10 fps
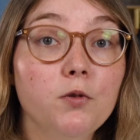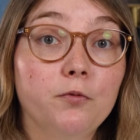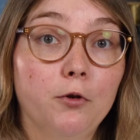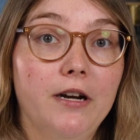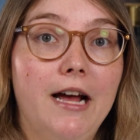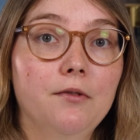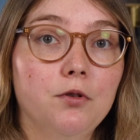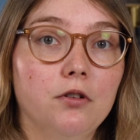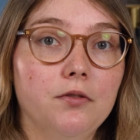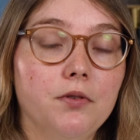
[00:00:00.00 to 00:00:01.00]
was 4.5
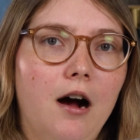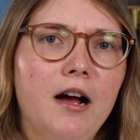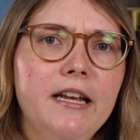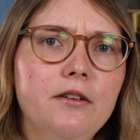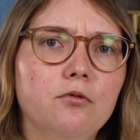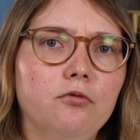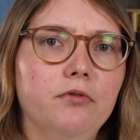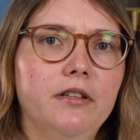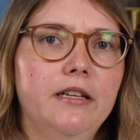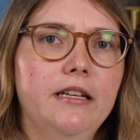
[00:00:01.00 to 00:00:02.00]
stars. I
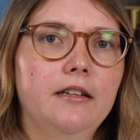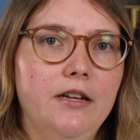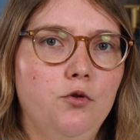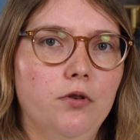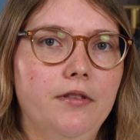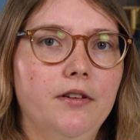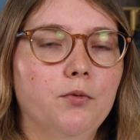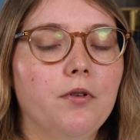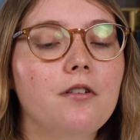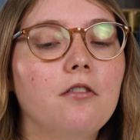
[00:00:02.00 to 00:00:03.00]
really enjoyed this.
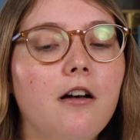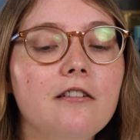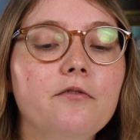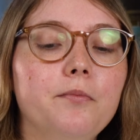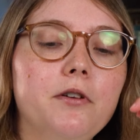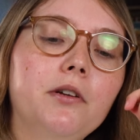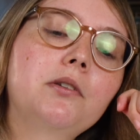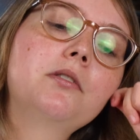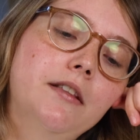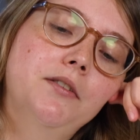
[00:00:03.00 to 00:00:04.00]
With a lot of
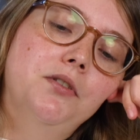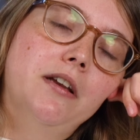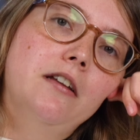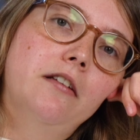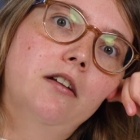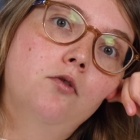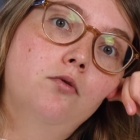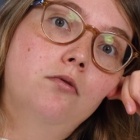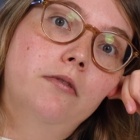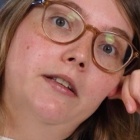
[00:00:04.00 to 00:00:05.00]
books that say like,
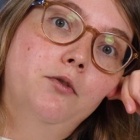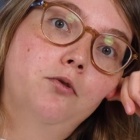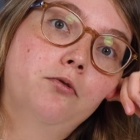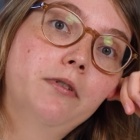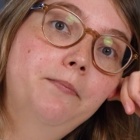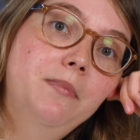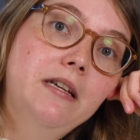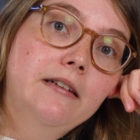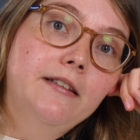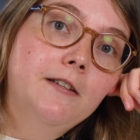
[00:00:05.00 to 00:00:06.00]
ooh, it's creepy,
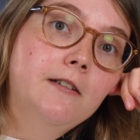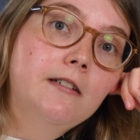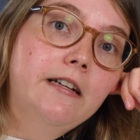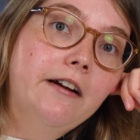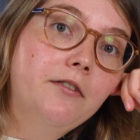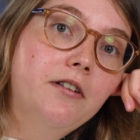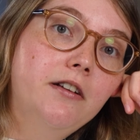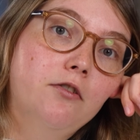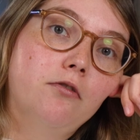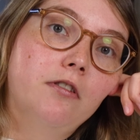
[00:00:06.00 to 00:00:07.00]
it's scary,
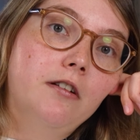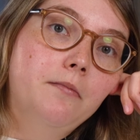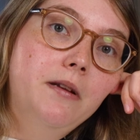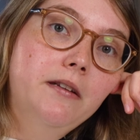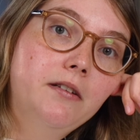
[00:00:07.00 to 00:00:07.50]
you're gonna be